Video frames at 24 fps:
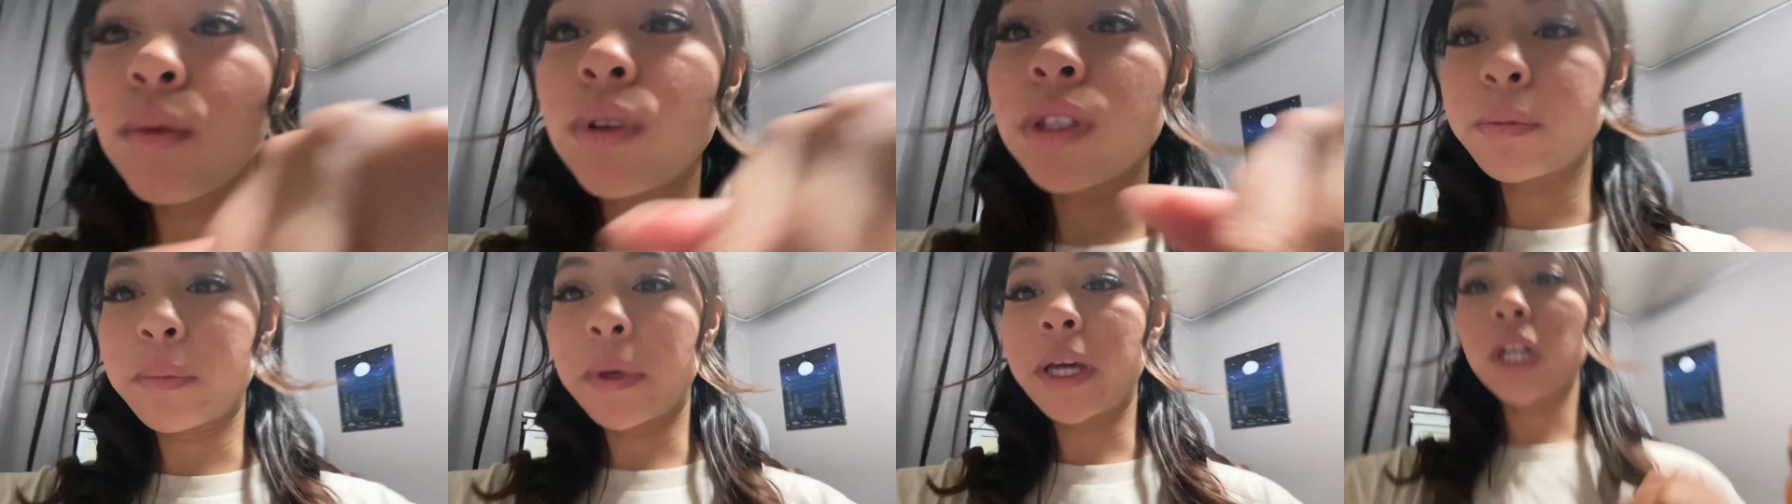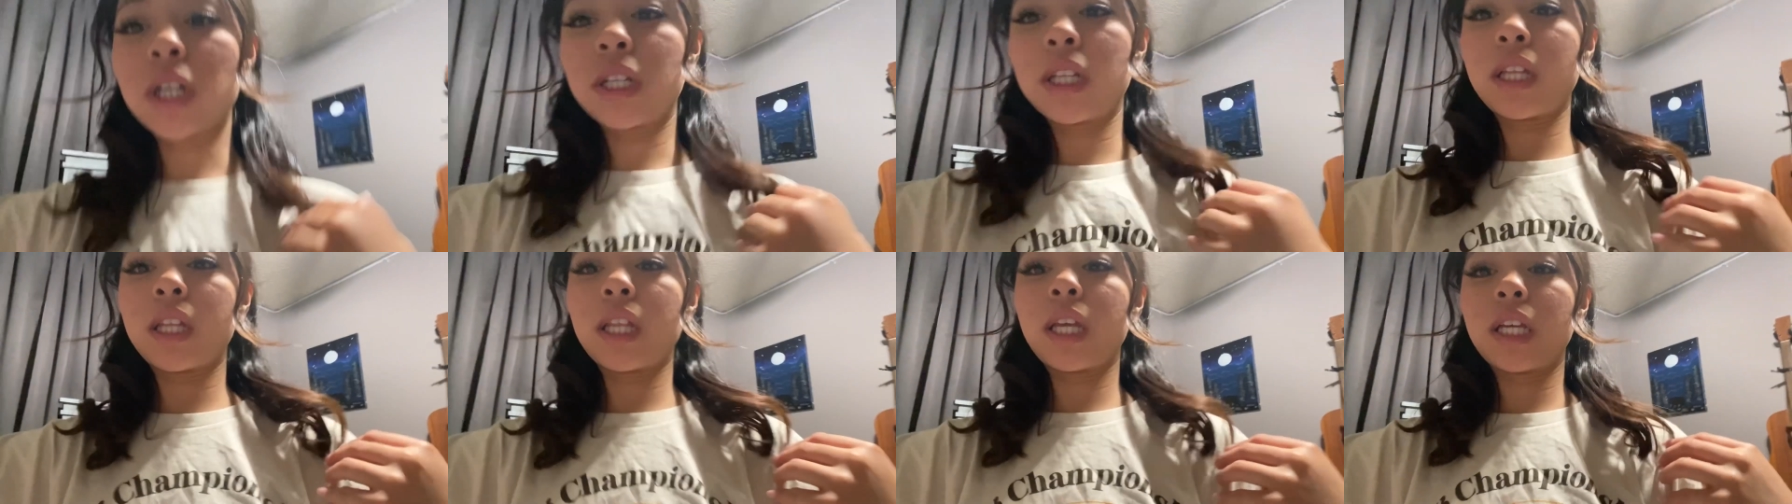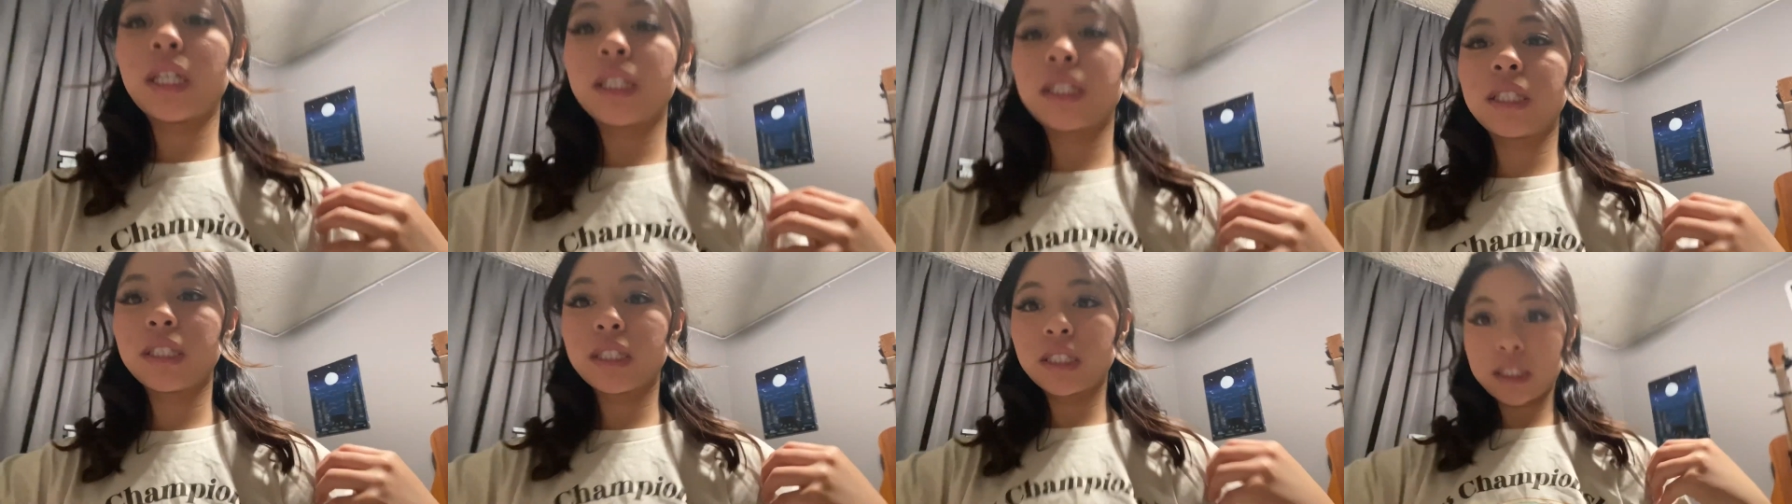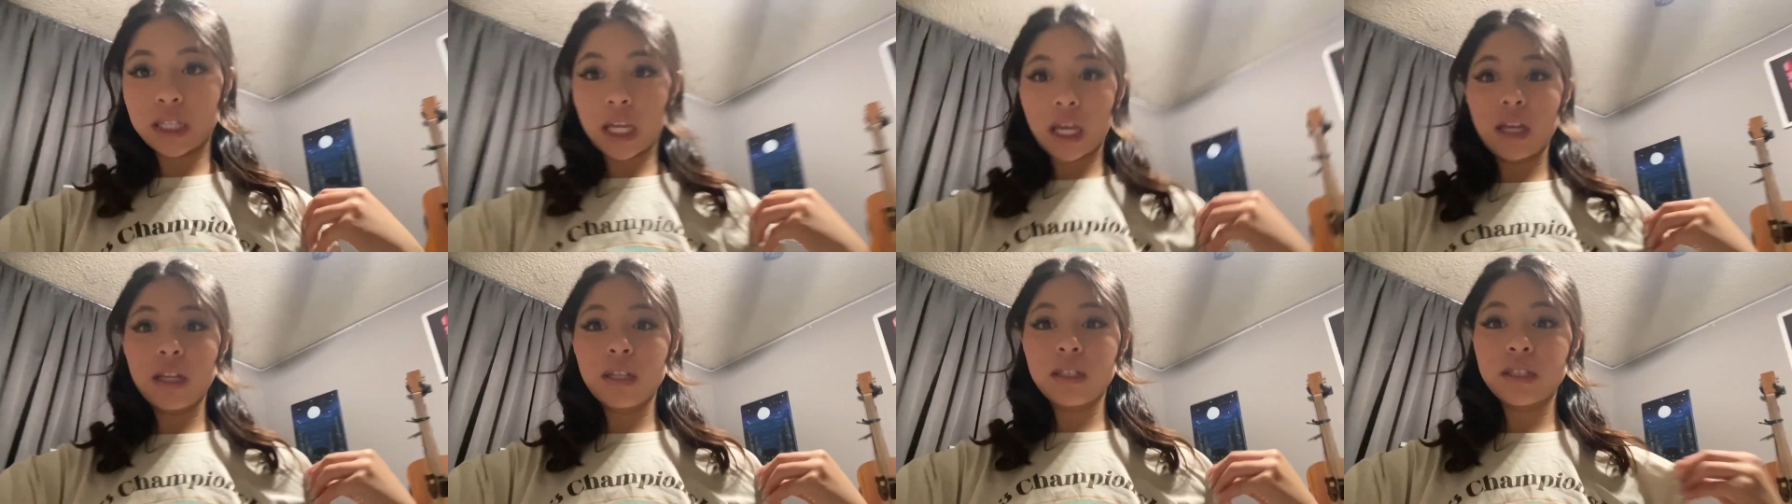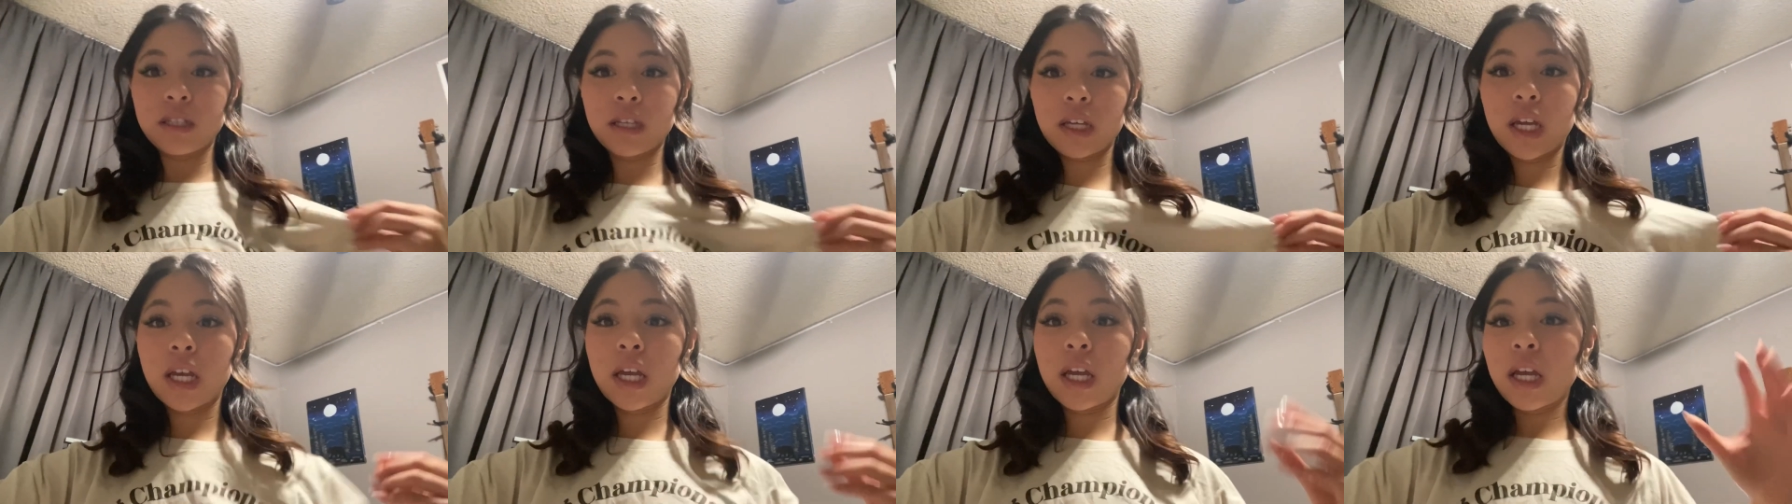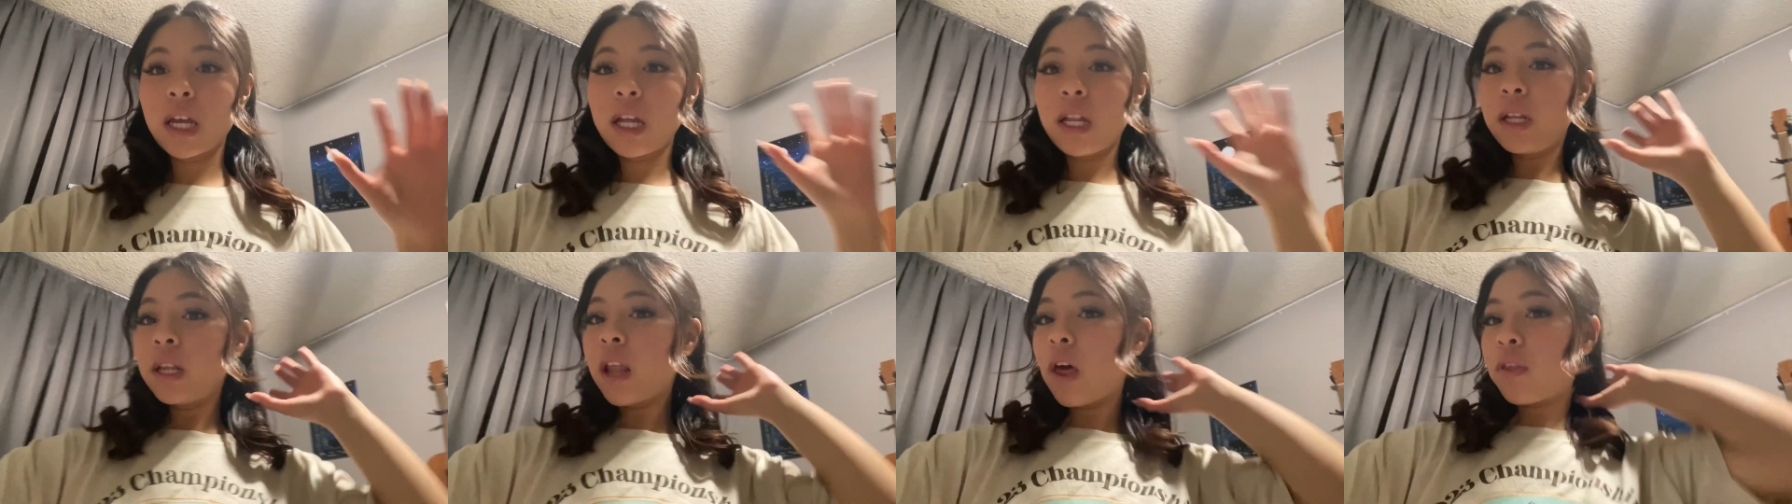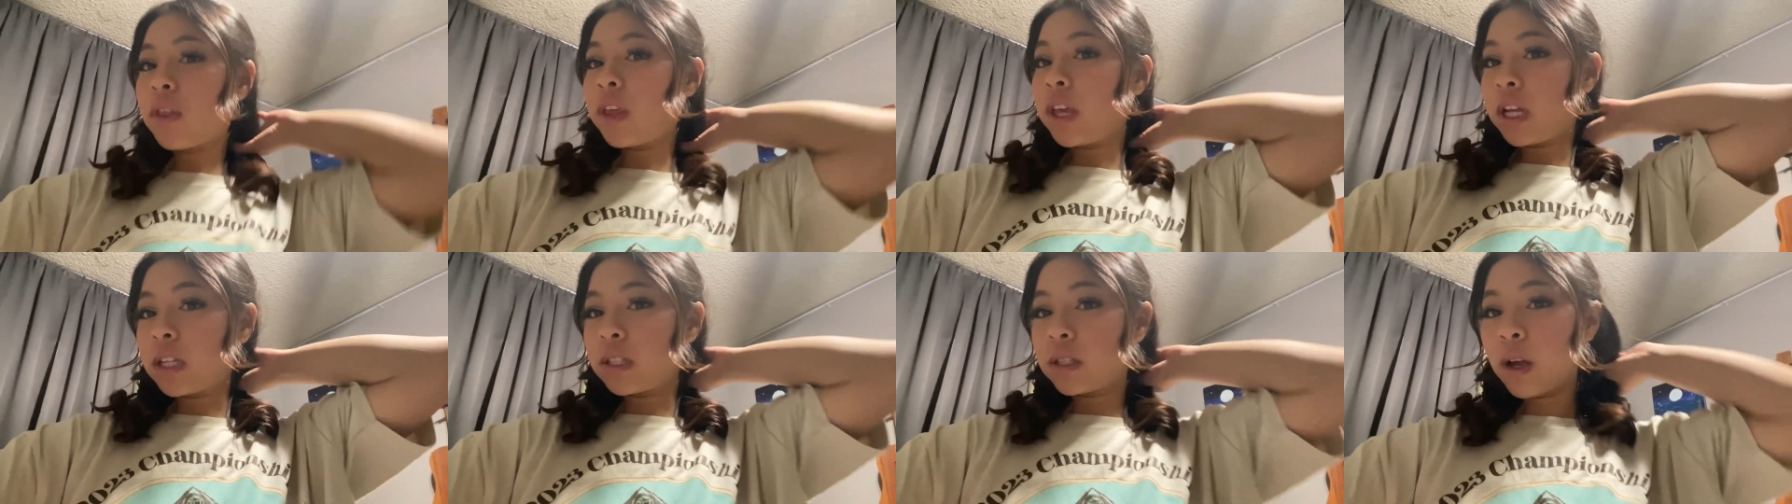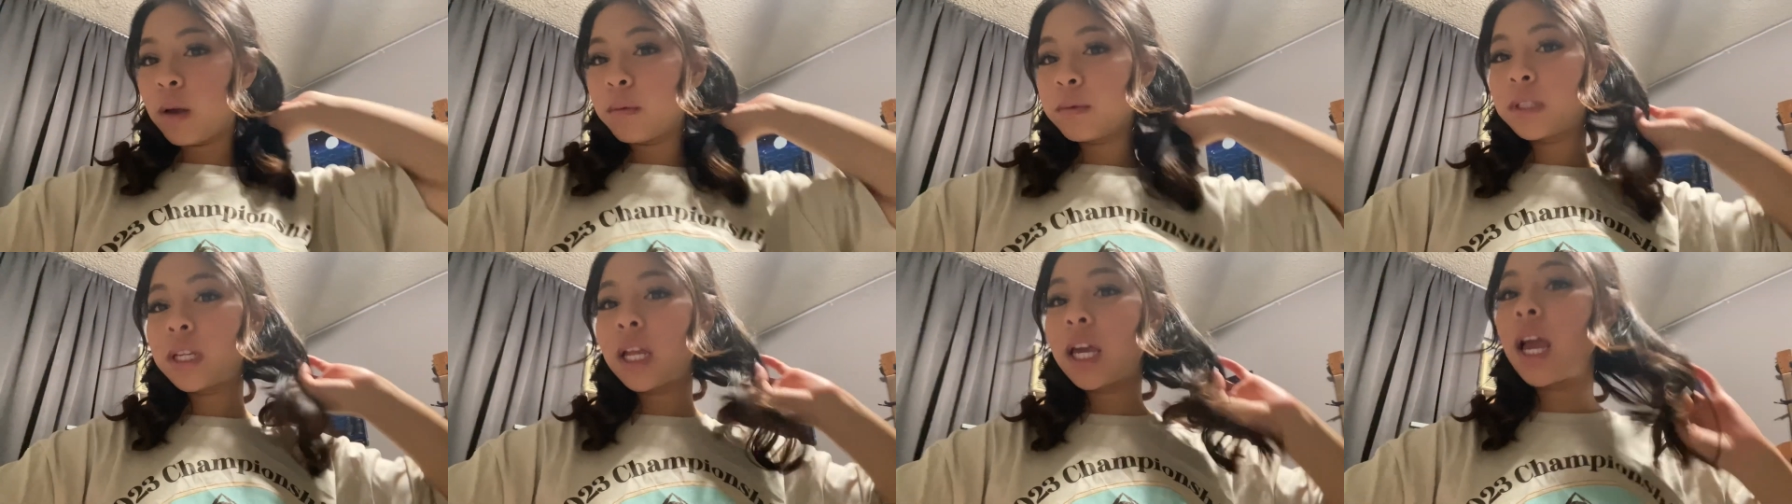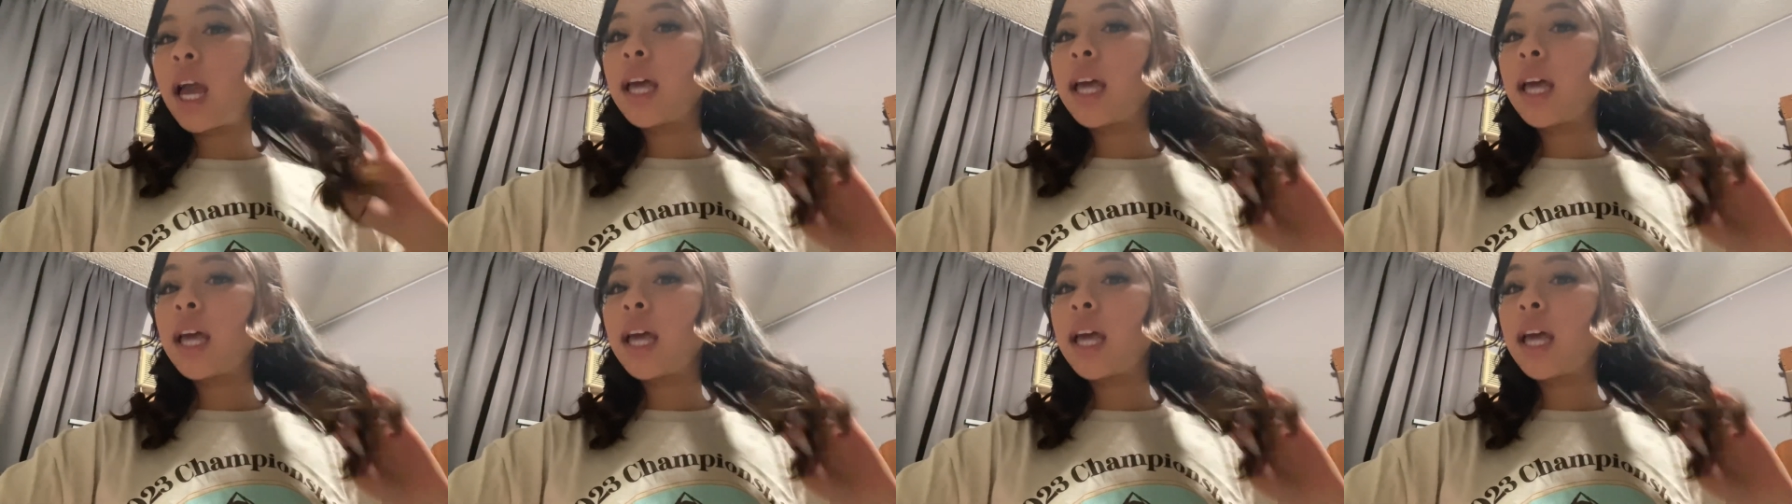was better than this. State, nothing can top state.